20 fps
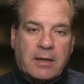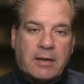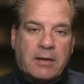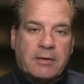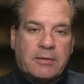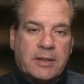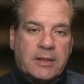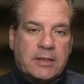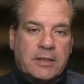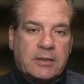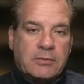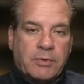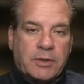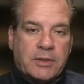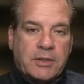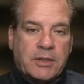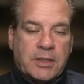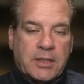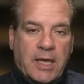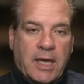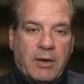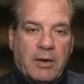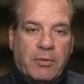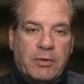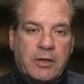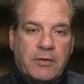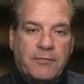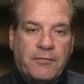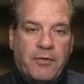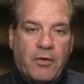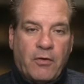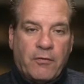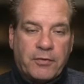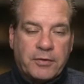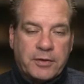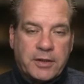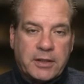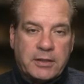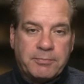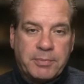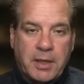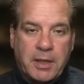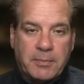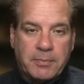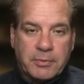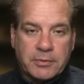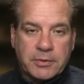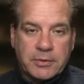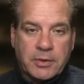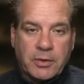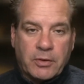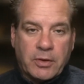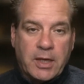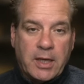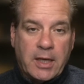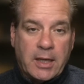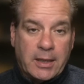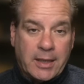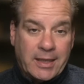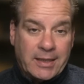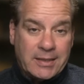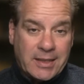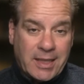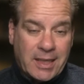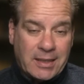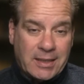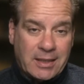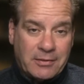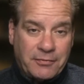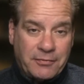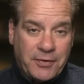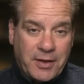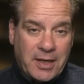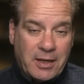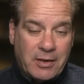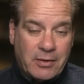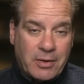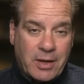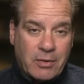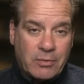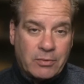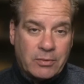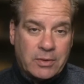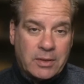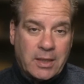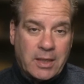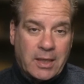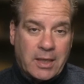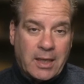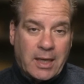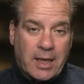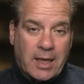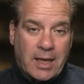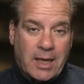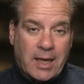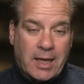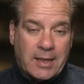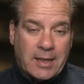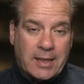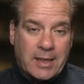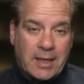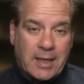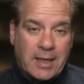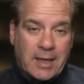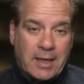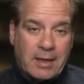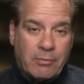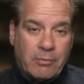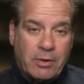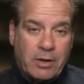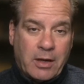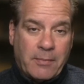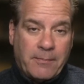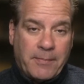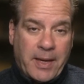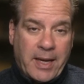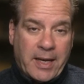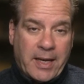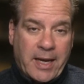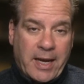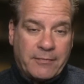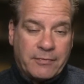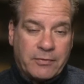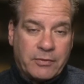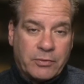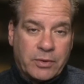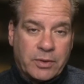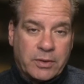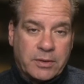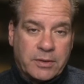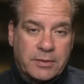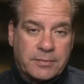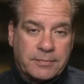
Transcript: this is what you get when you vote for these people. So let's check this video out and we'll come back afterwards.